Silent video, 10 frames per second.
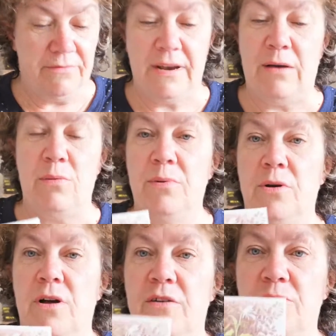flower
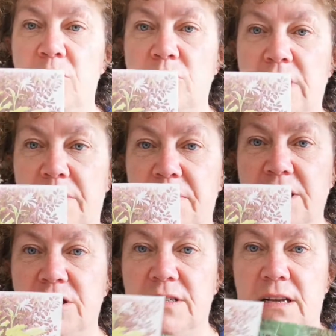book, I've pulled out
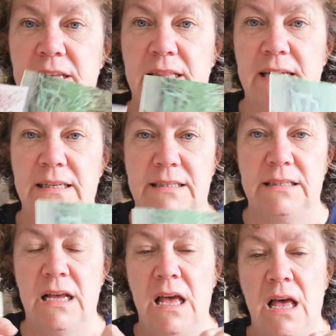pictures like this.